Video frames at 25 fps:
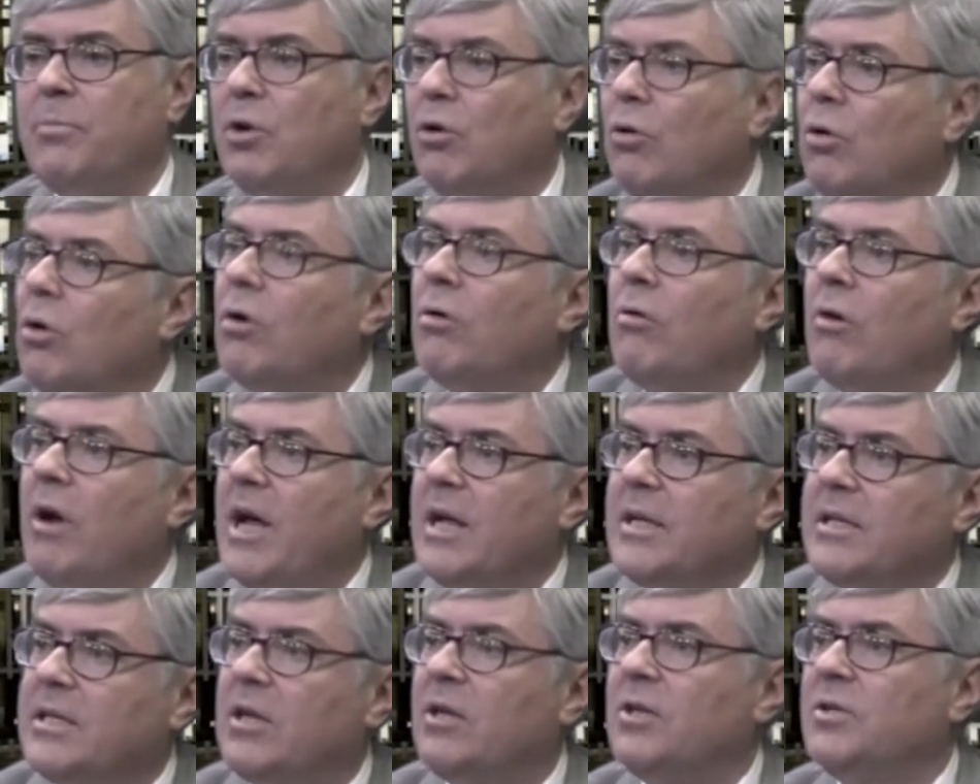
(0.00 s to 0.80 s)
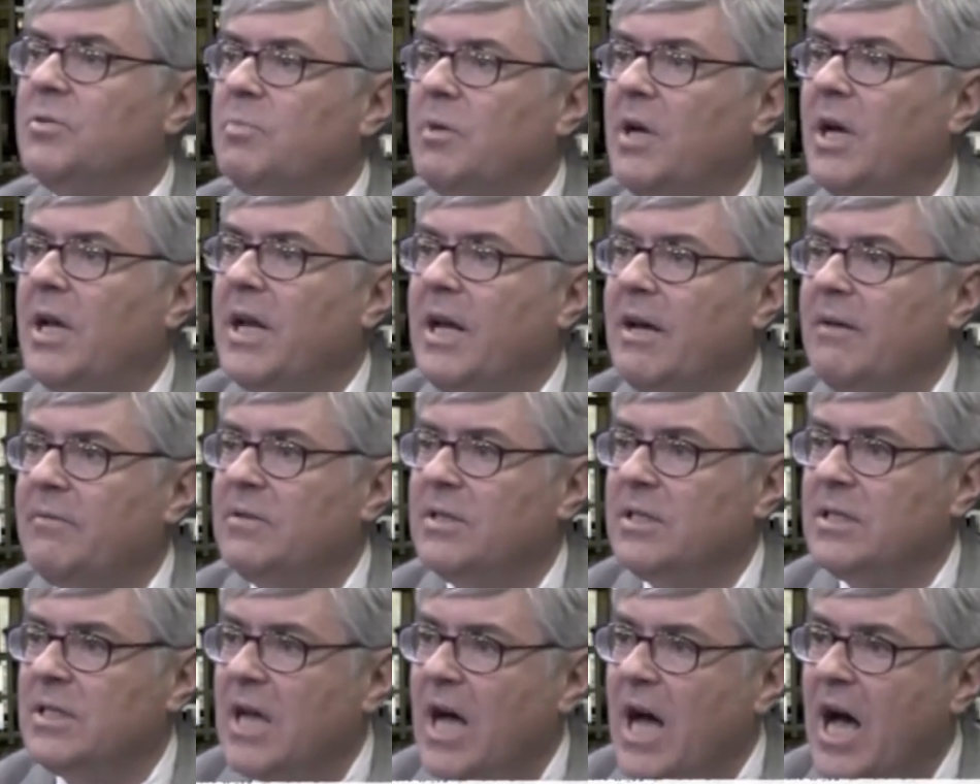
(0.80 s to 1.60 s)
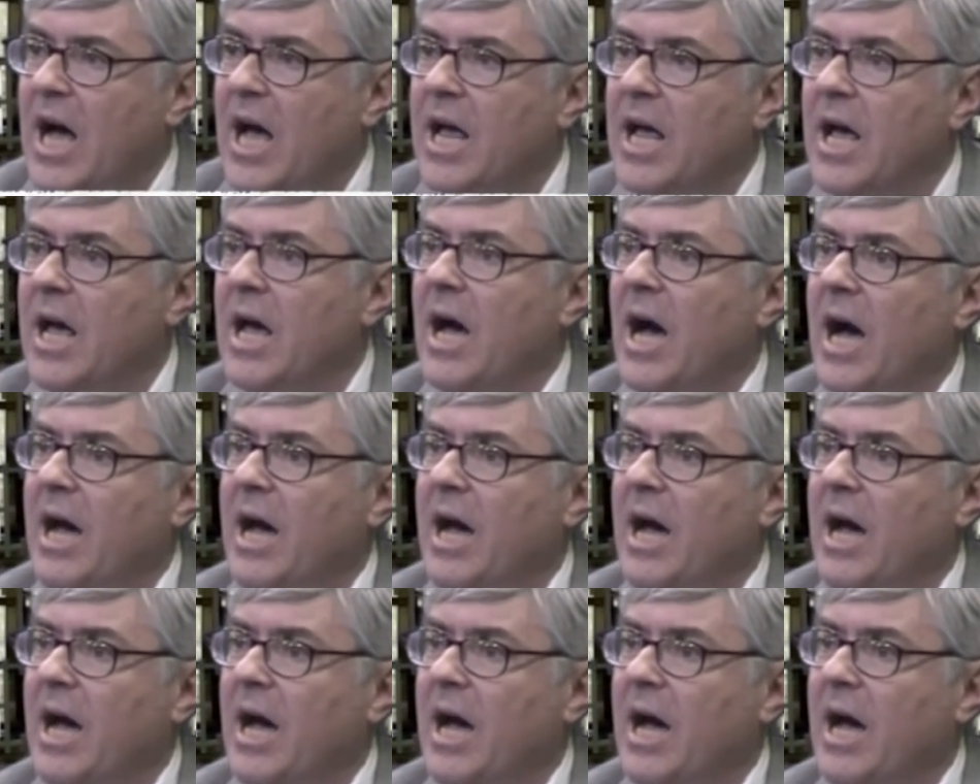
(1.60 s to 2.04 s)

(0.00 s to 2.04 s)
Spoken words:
bureaucrat tells me I'd have to die.